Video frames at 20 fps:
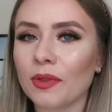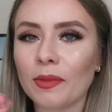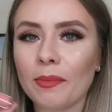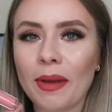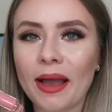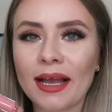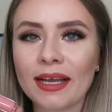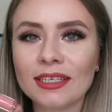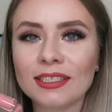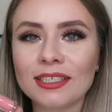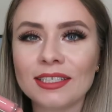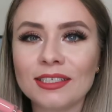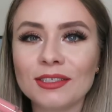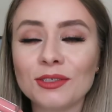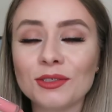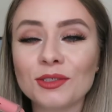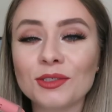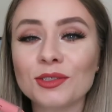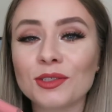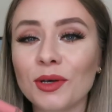but the packaging
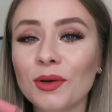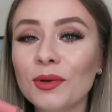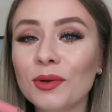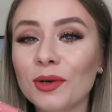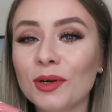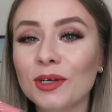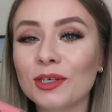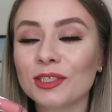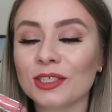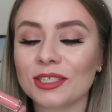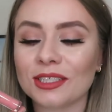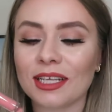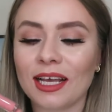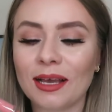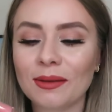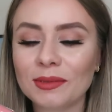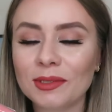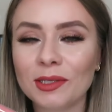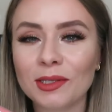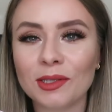is just so gorgeous.
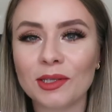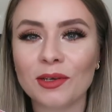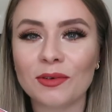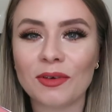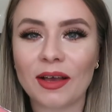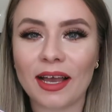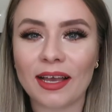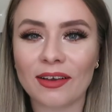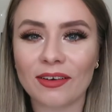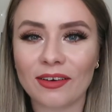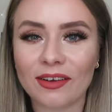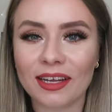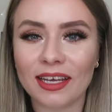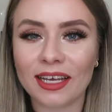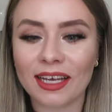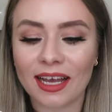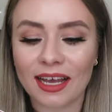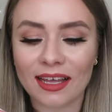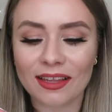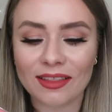I absolutely love Iconic,